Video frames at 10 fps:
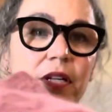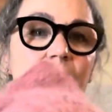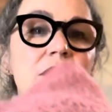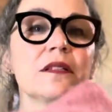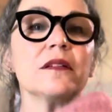
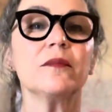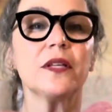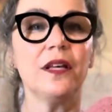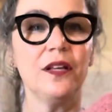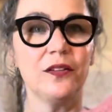awesome.
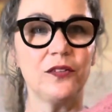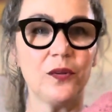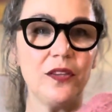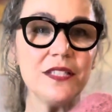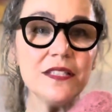So
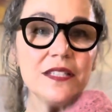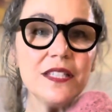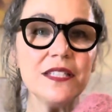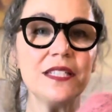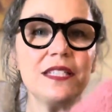this is the
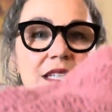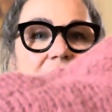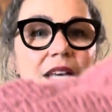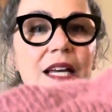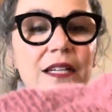
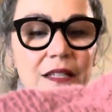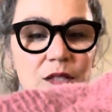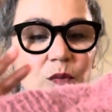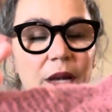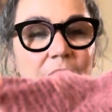Sela
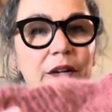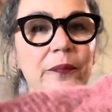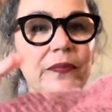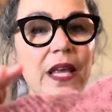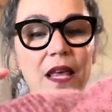sweater.
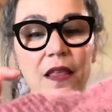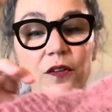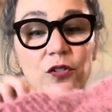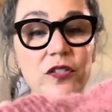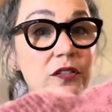
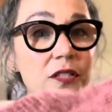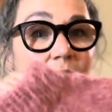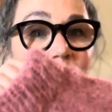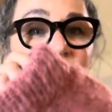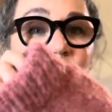There's still
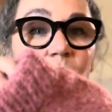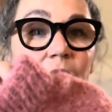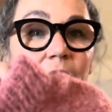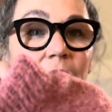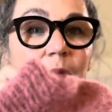time to
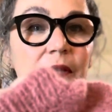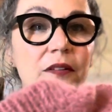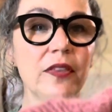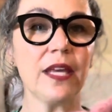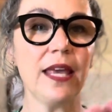join. I
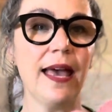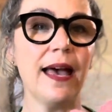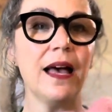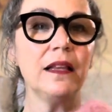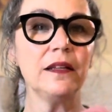believe the
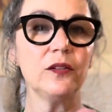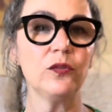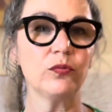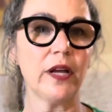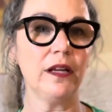Cal is
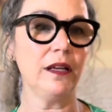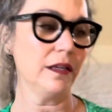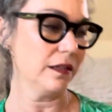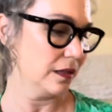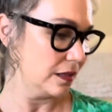
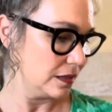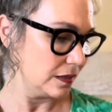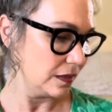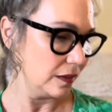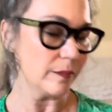running
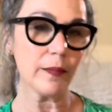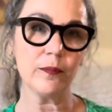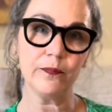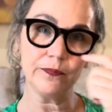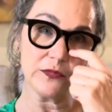
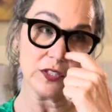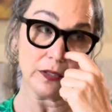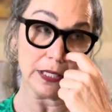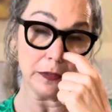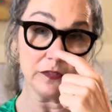till
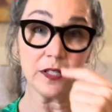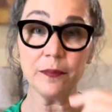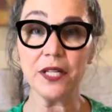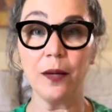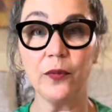the end of
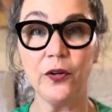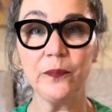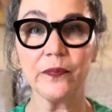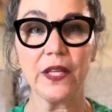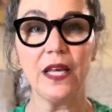September.
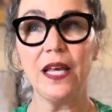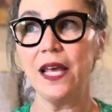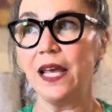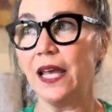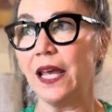
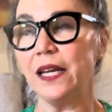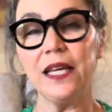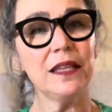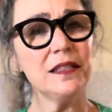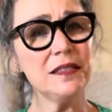And
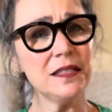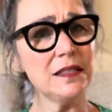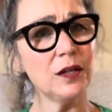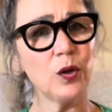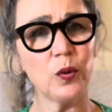again, this is
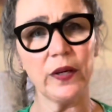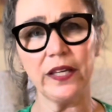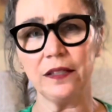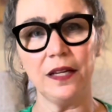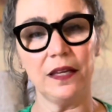a
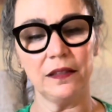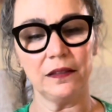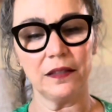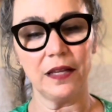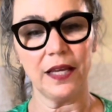quick knit,
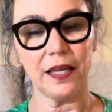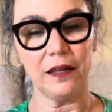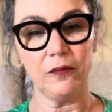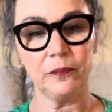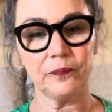
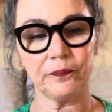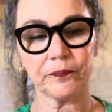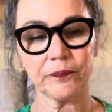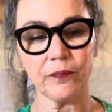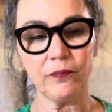and
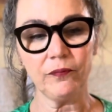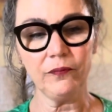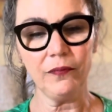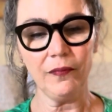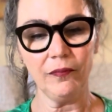
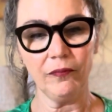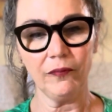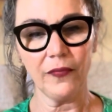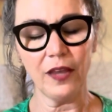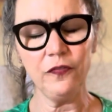
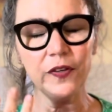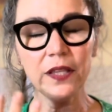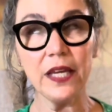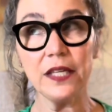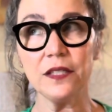I feel
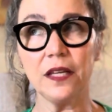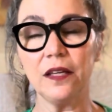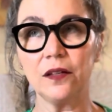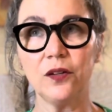like it